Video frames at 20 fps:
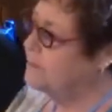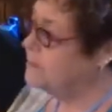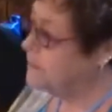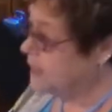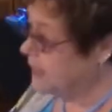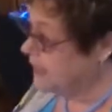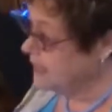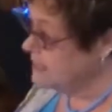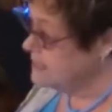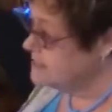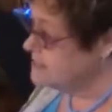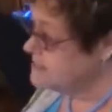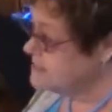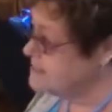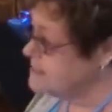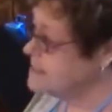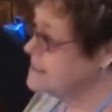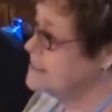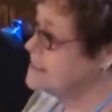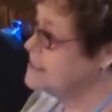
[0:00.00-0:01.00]
place,
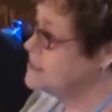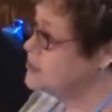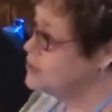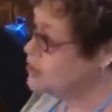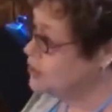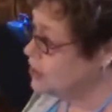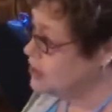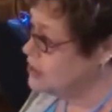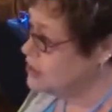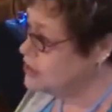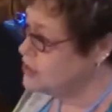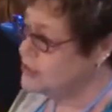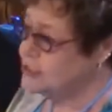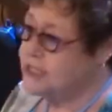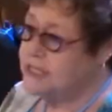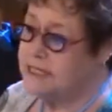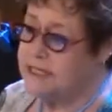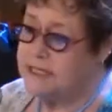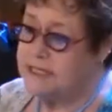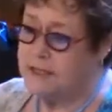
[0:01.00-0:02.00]
this church,
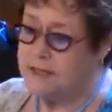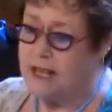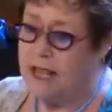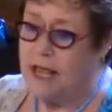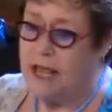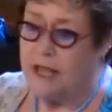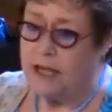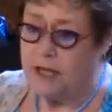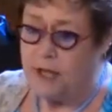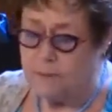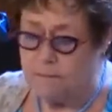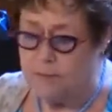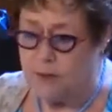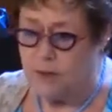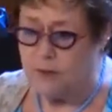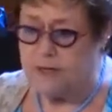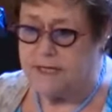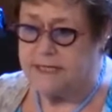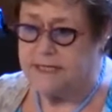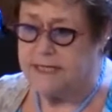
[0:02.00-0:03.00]
this
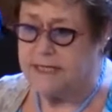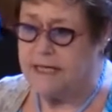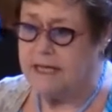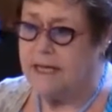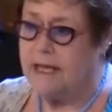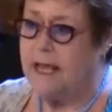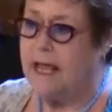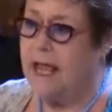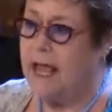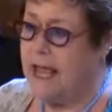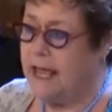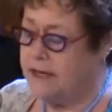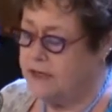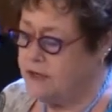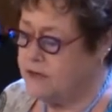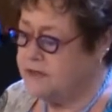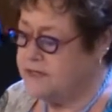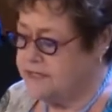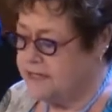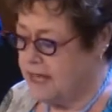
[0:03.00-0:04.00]
community, and
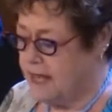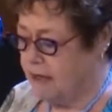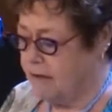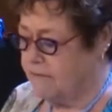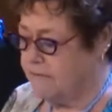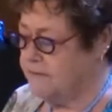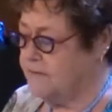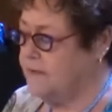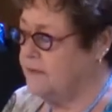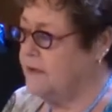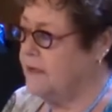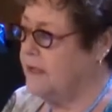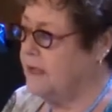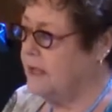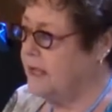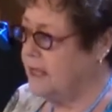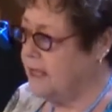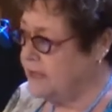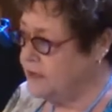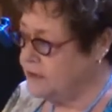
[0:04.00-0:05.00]
yourself
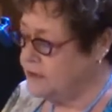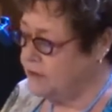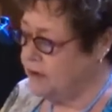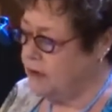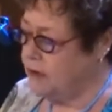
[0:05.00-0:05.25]
in your